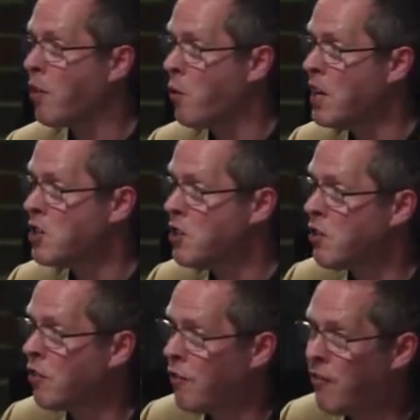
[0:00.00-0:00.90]
of the
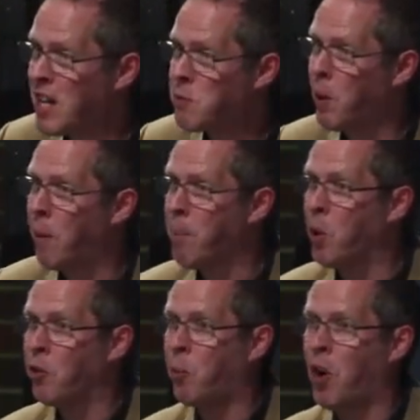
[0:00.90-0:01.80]
reasons Facebook
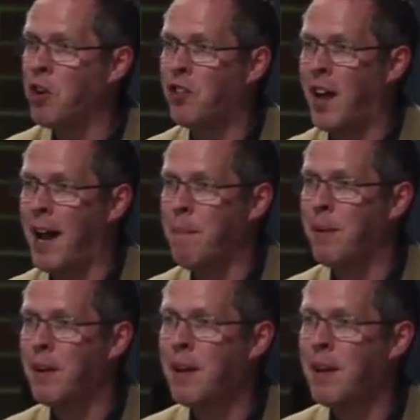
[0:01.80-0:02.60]
bought WhatsApp,